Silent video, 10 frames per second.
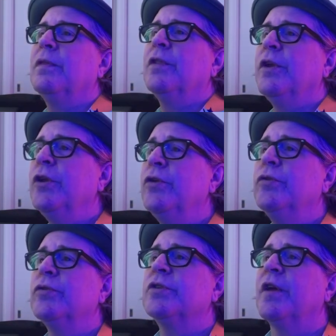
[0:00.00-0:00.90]
The
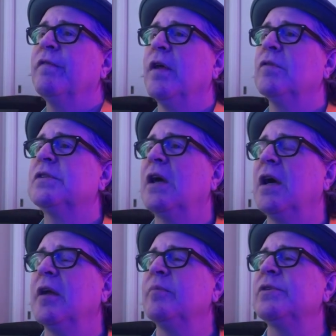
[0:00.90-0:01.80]
news of those
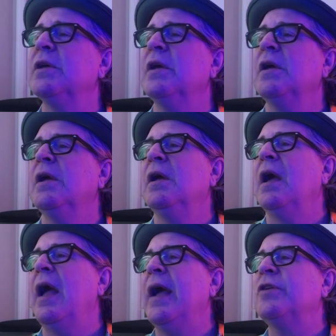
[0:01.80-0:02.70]
times
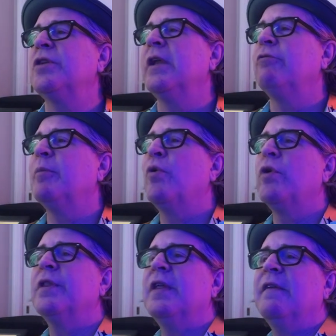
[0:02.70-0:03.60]
actually
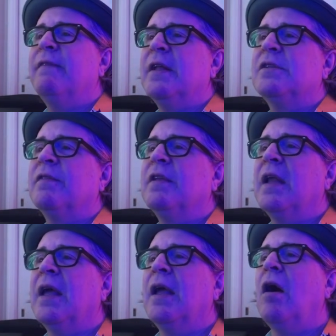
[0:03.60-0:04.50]
reported the events of the
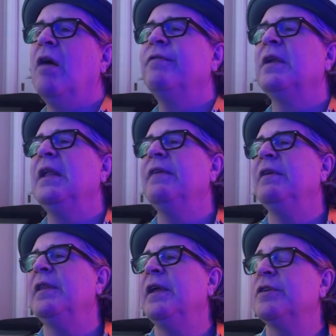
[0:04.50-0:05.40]
day, often
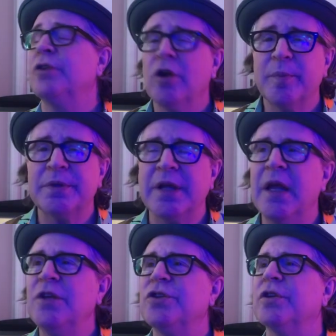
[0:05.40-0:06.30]
leaving the
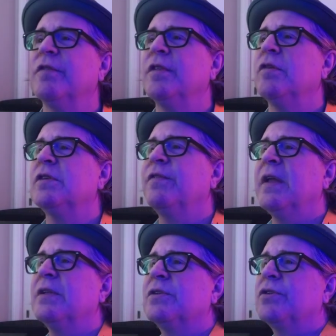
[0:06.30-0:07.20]
interpretation of those
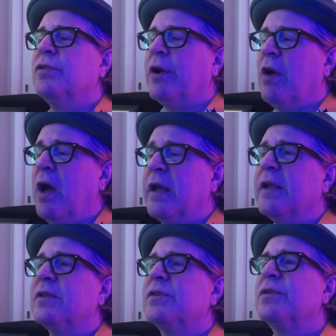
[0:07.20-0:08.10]
events to their
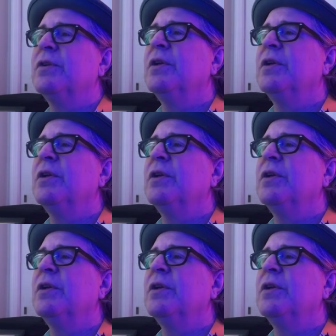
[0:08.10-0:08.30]
audience.